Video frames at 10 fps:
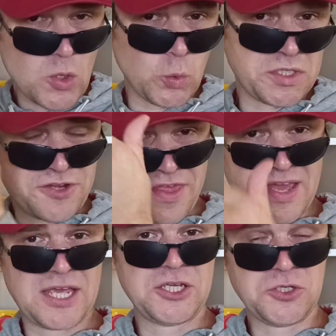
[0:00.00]
which
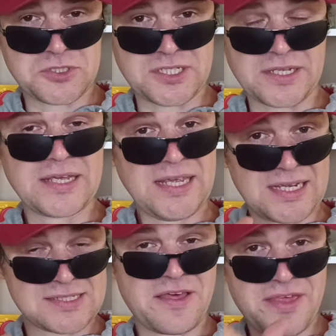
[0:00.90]
they using.
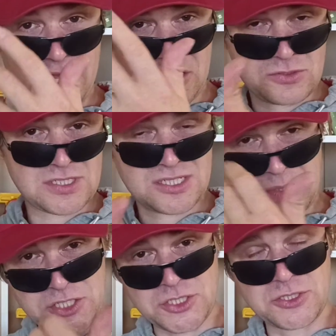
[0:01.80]
Yes, they using
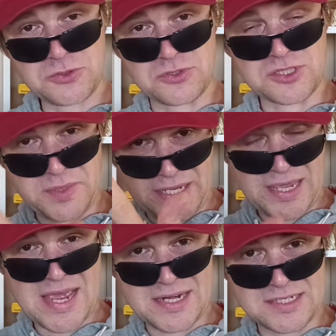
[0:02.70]
special tools,
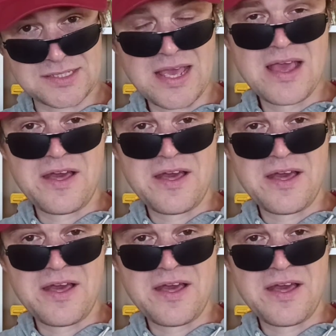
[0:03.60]
mechanics.